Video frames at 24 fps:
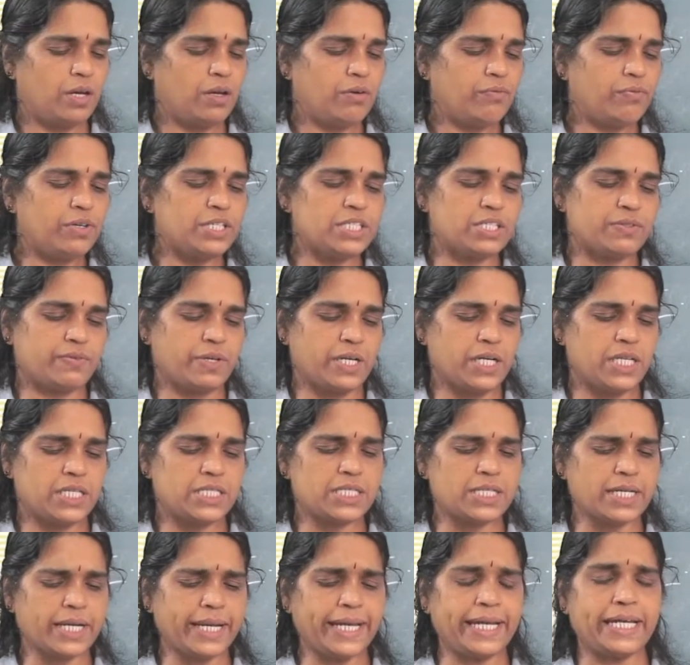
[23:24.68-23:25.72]
First one,
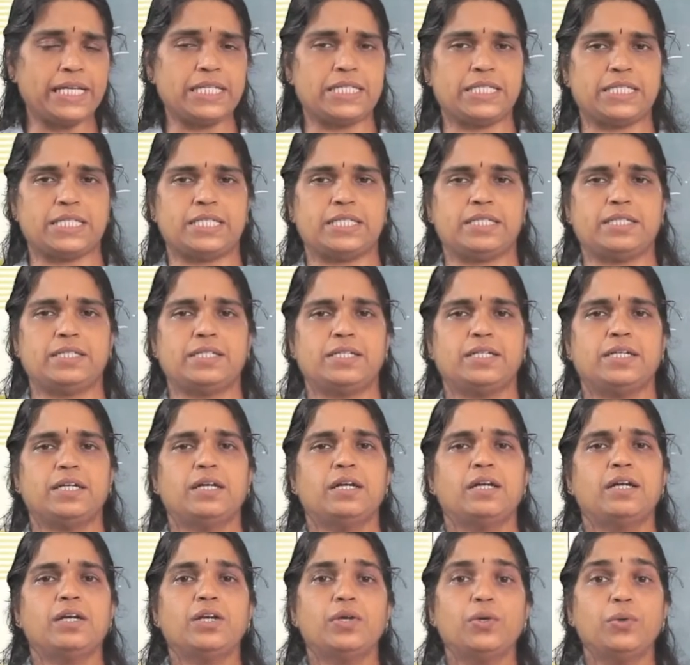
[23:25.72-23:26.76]
strange.
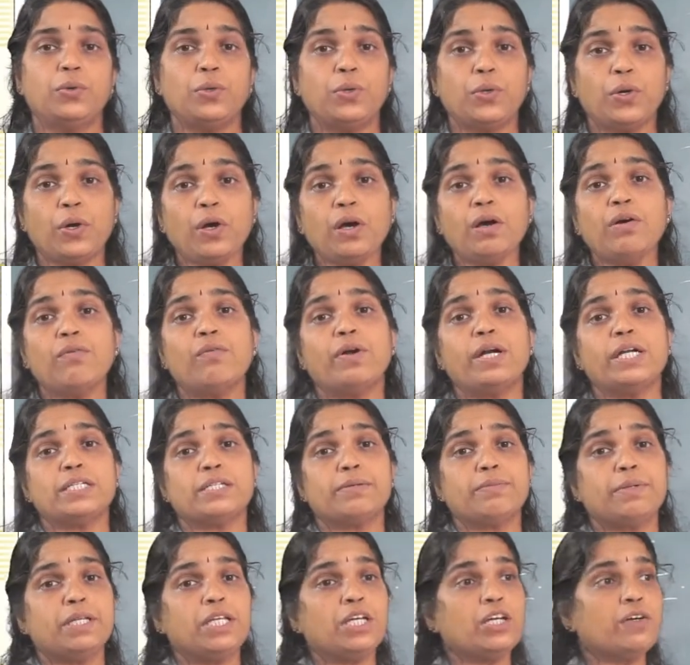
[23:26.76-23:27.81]
You know what is
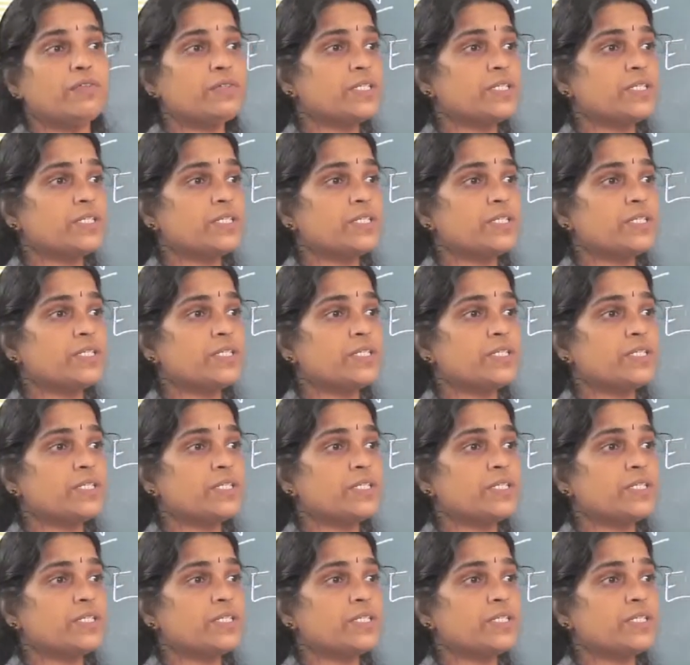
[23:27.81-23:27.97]
the meaning of